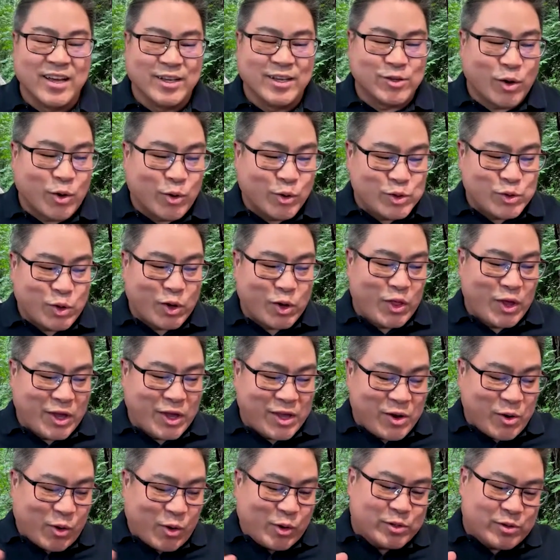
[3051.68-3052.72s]
So I think,
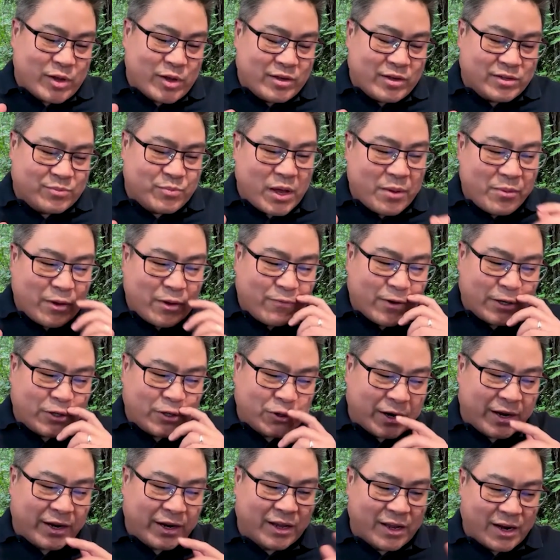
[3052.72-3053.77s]
as maybe if I
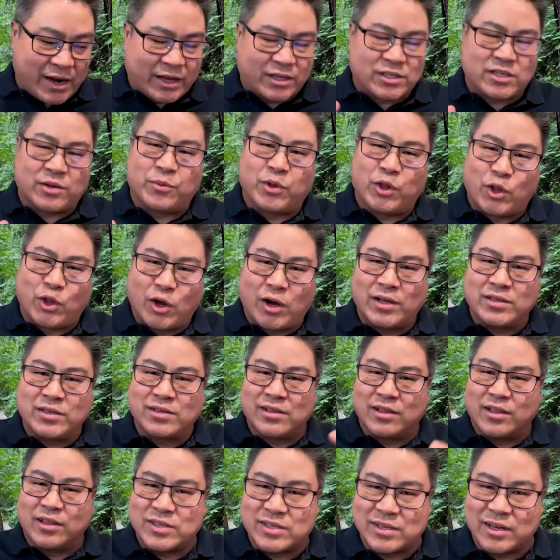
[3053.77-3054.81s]
try and connect some of the dots,
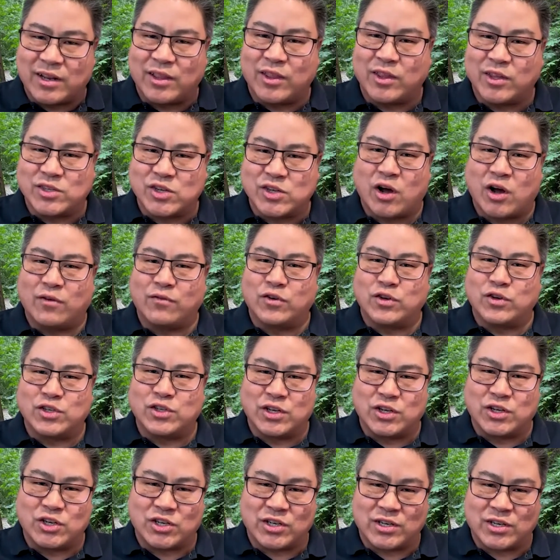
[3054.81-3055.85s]
listening to this
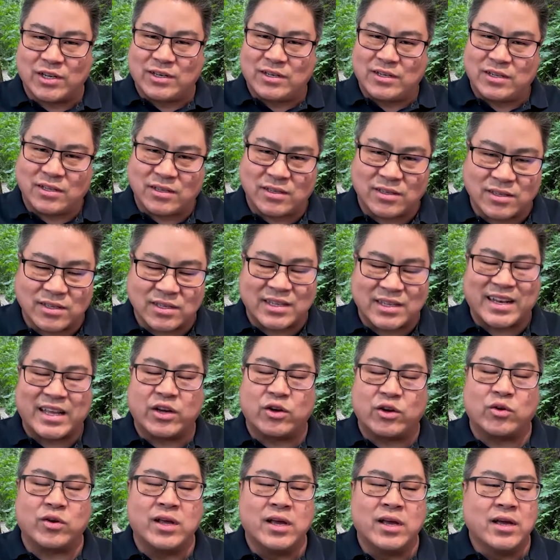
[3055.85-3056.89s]
conversation and teasing
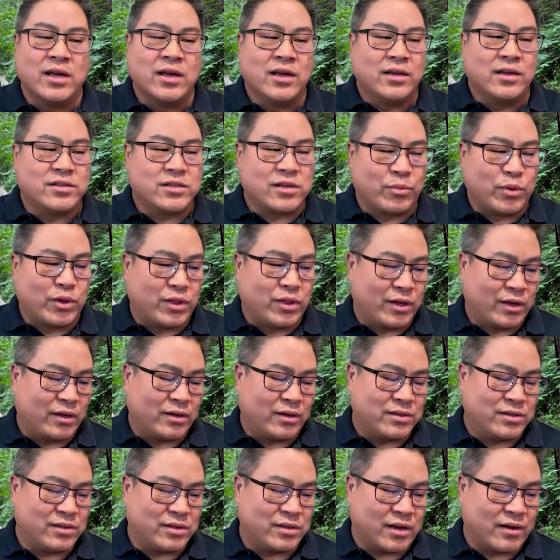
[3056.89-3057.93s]
out some of the
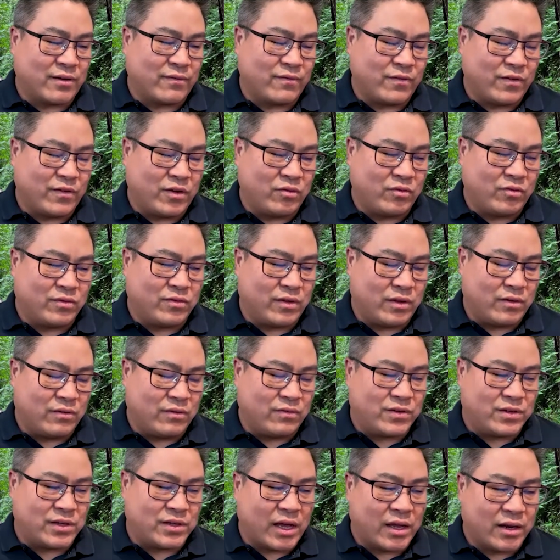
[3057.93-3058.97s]
things you've
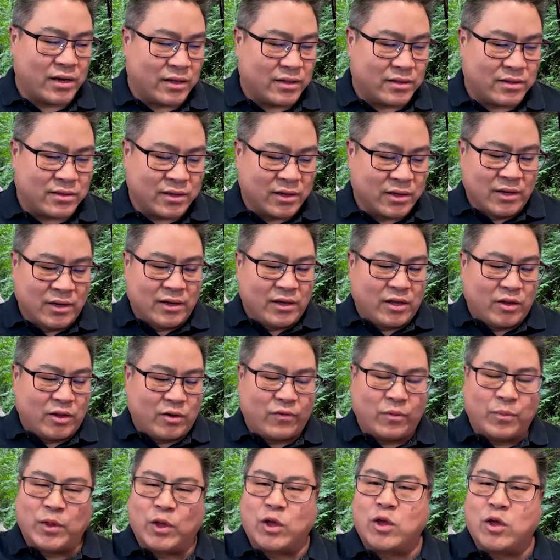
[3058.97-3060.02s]
said, it's,
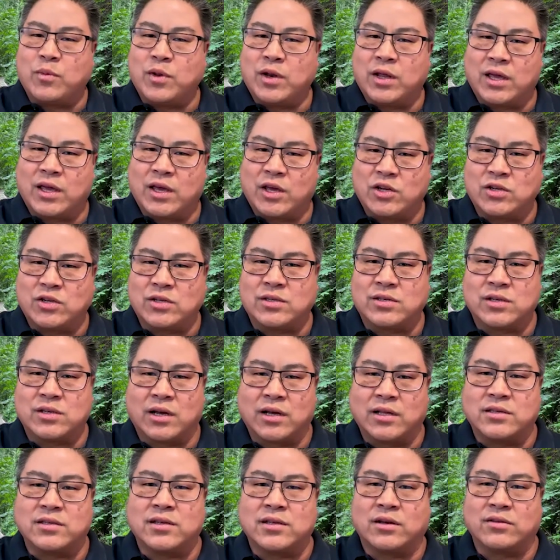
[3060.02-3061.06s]
from the communication
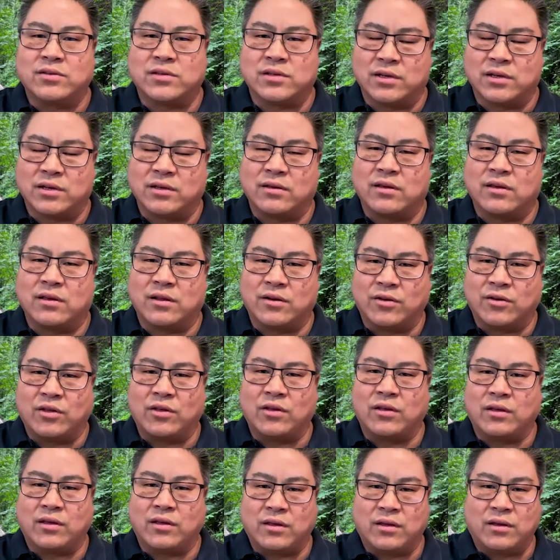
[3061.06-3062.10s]
side, sounds like,
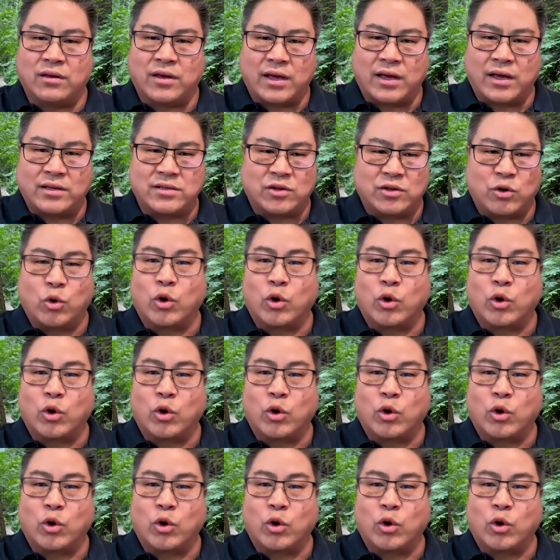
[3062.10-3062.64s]
as an